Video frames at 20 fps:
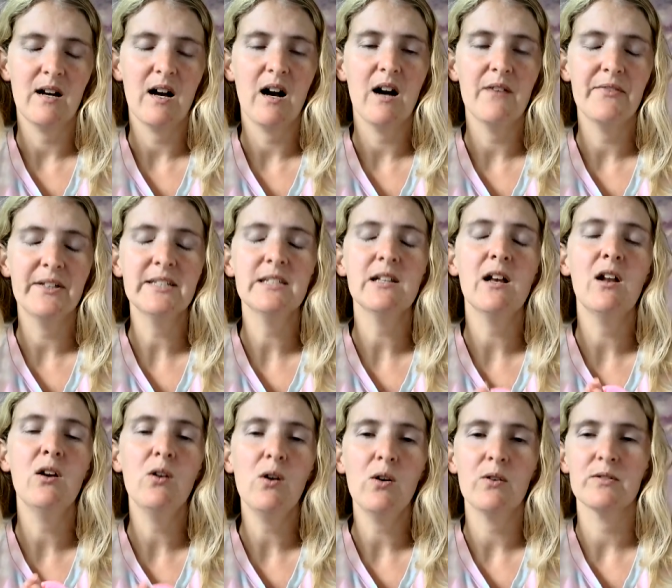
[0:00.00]
there's
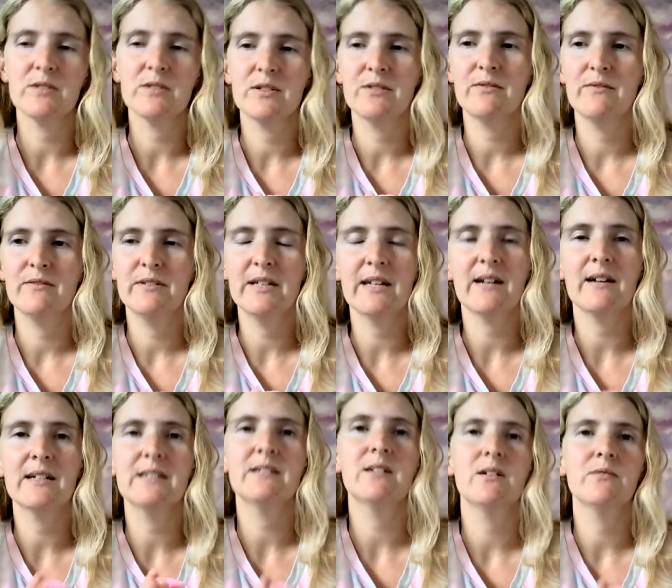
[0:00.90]
a lot that
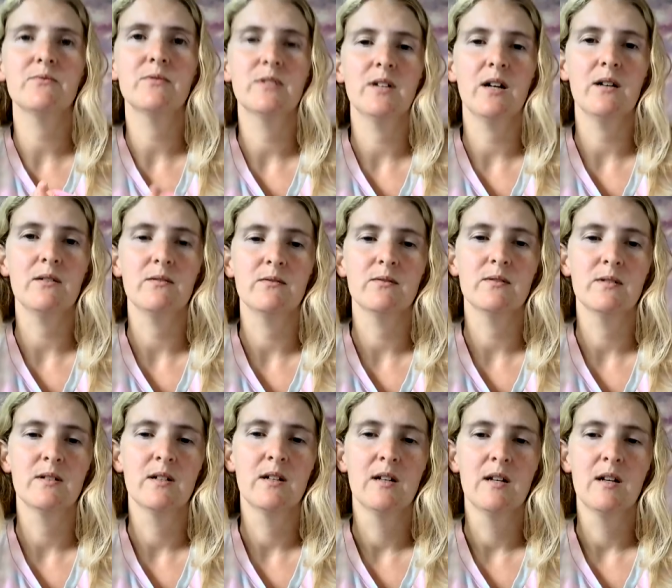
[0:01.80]
I don't know,
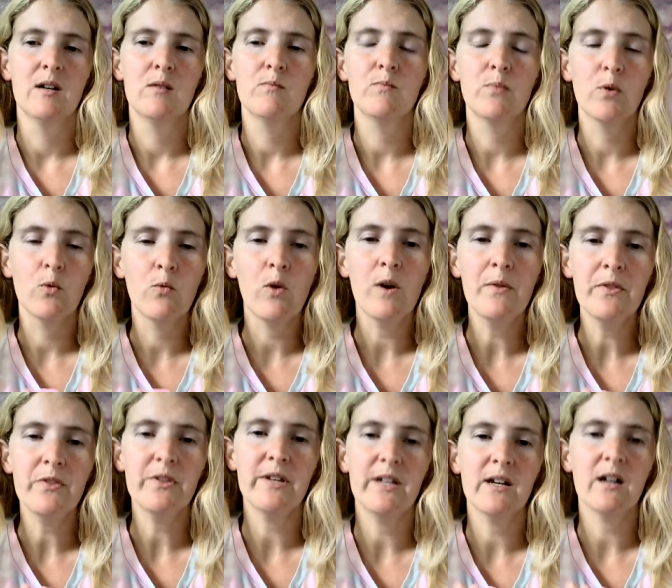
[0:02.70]
but
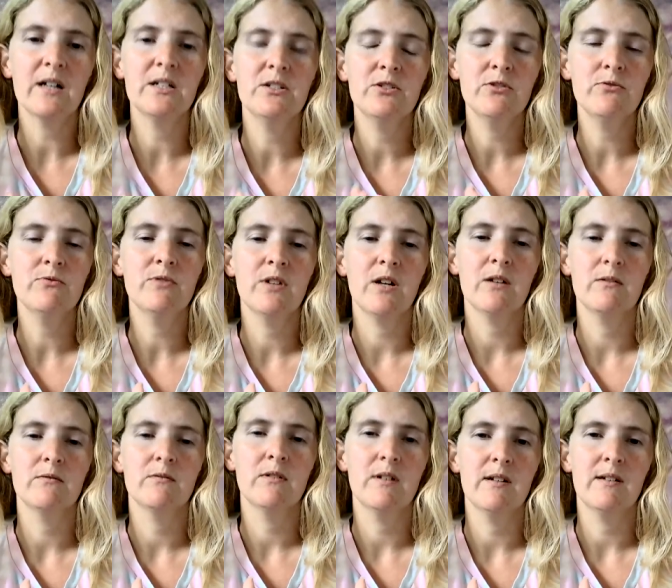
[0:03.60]
one thing I do
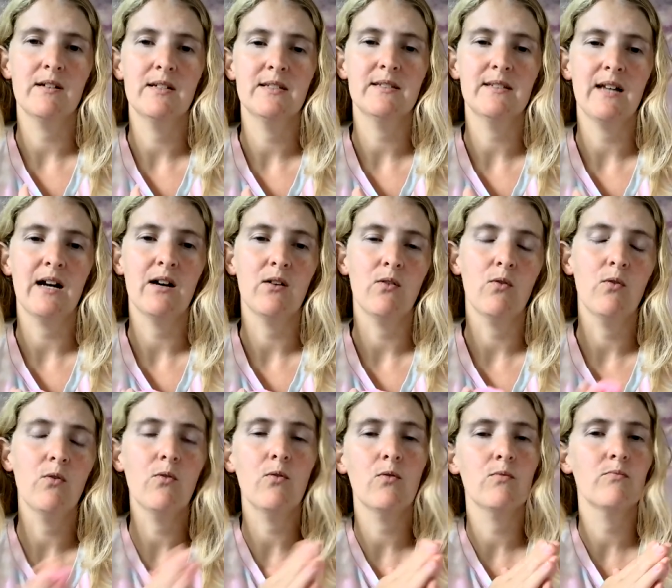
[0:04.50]
know is that
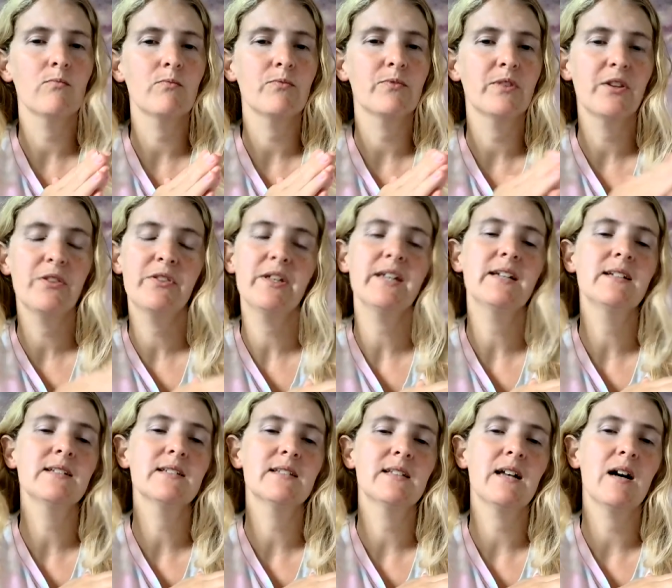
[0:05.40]
the
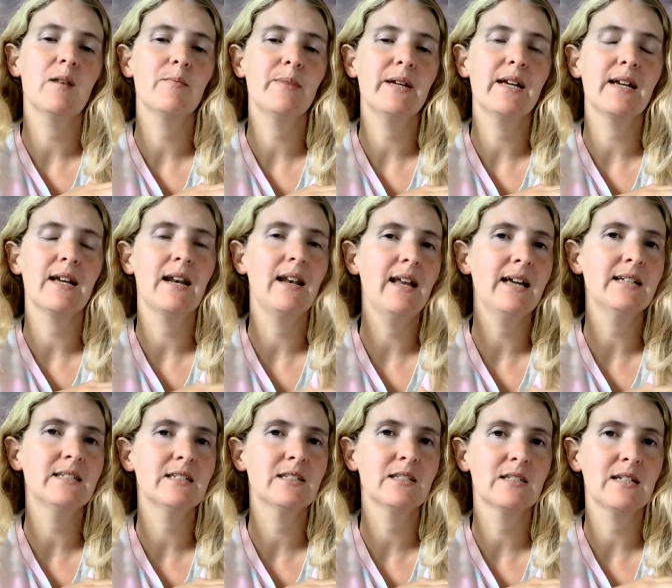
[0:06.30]
things that are being
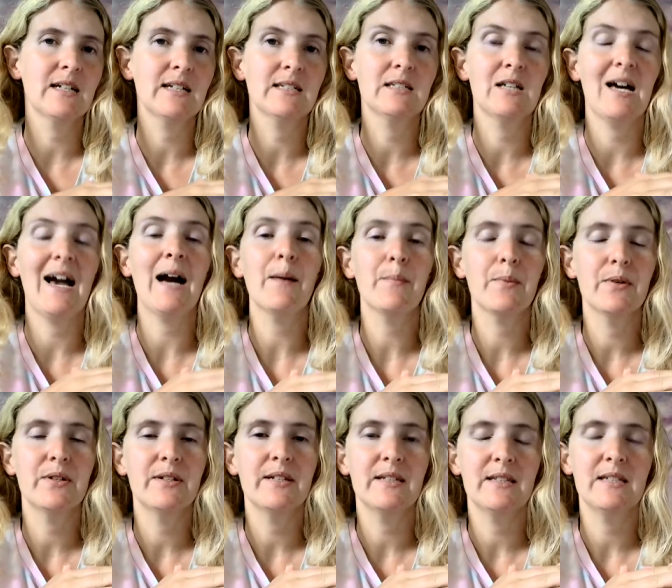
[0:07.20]
alleged to
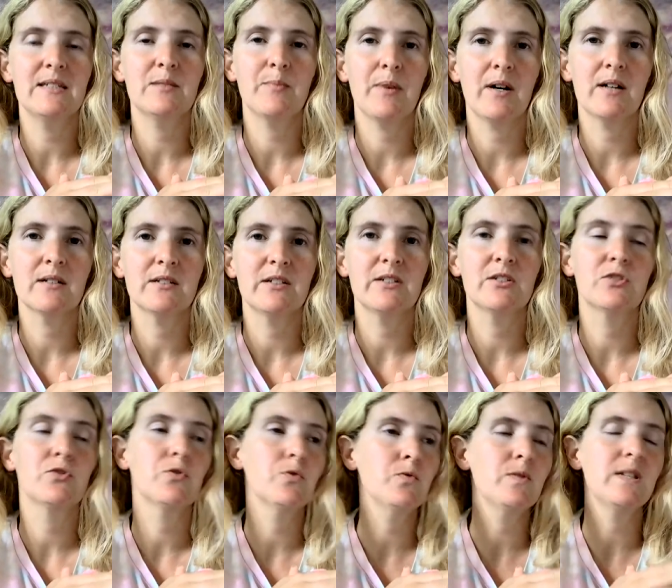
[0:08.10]
happen in these
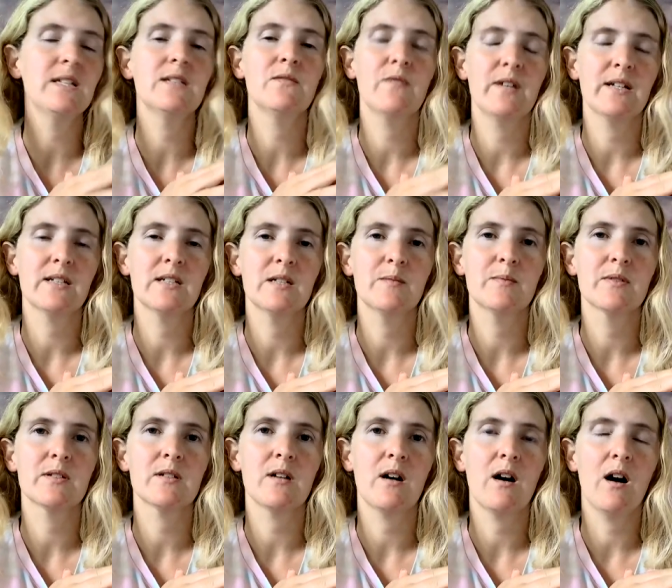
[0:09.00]
parties to these
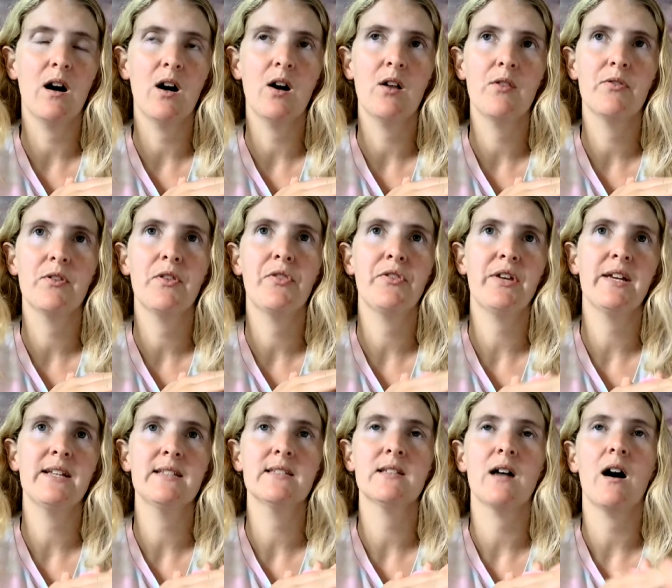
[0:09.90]
victims are the
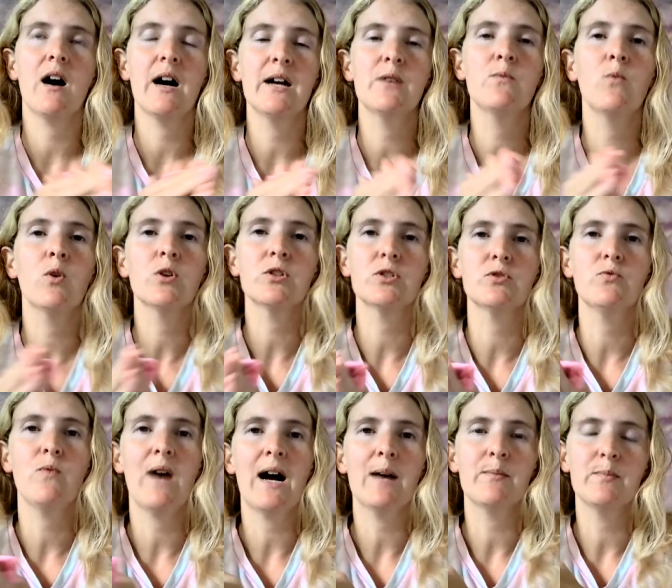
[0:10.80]
things that I want
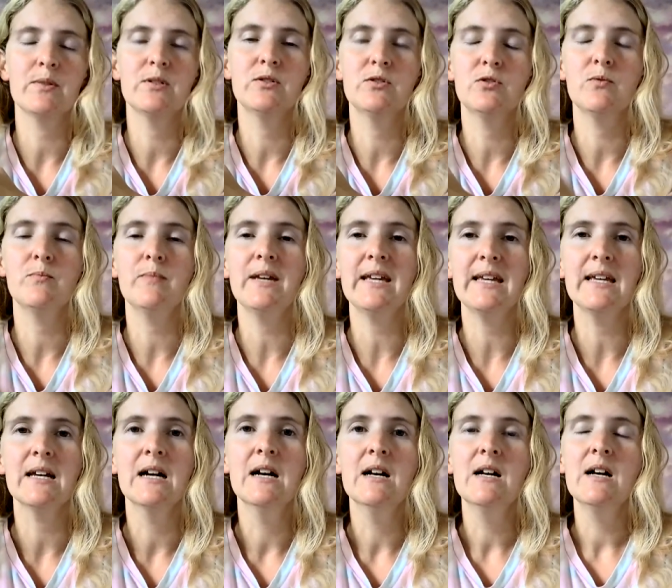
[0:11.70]
to happen to
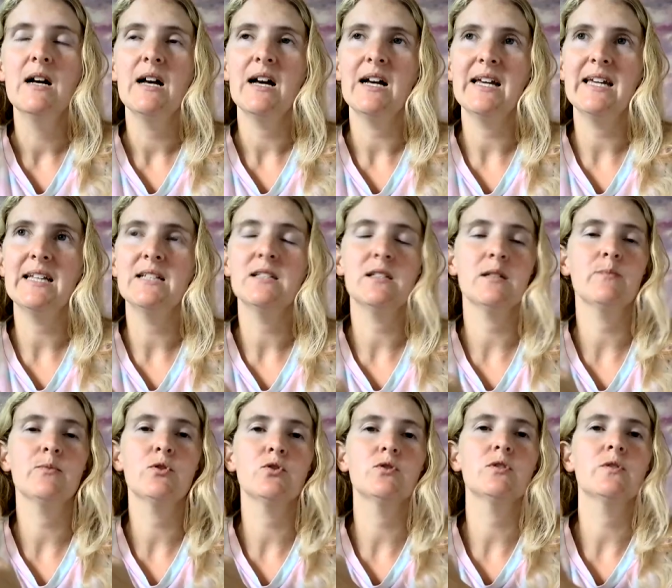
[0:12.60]
me in
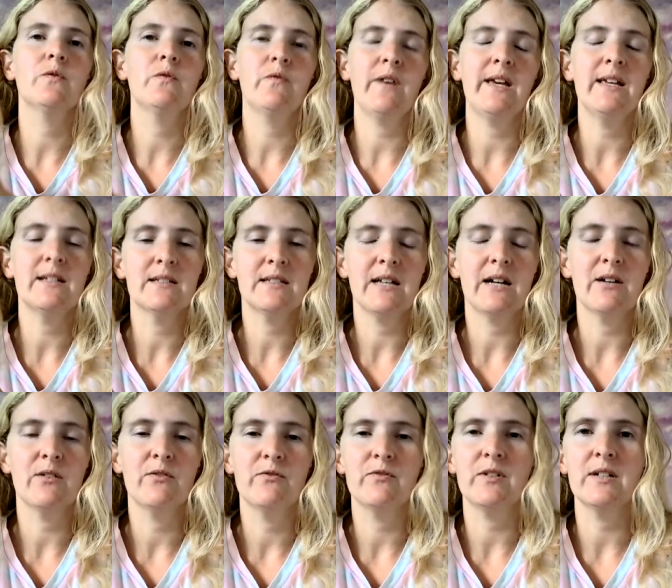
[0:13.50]
some sort of fake
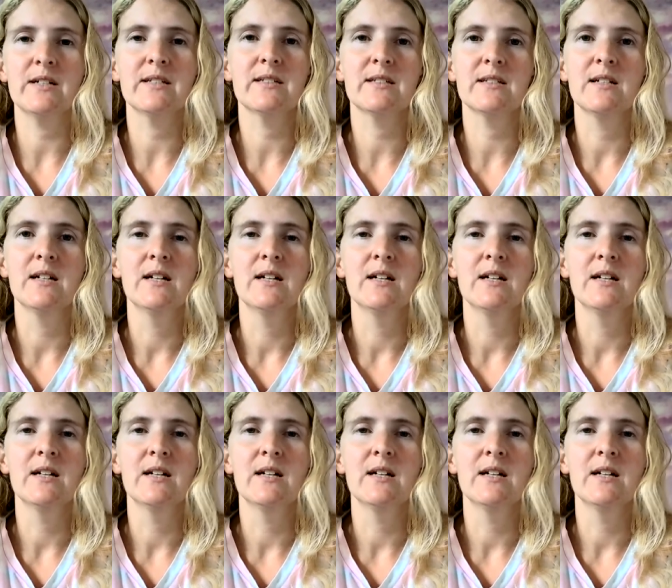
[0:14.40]
sacrifice.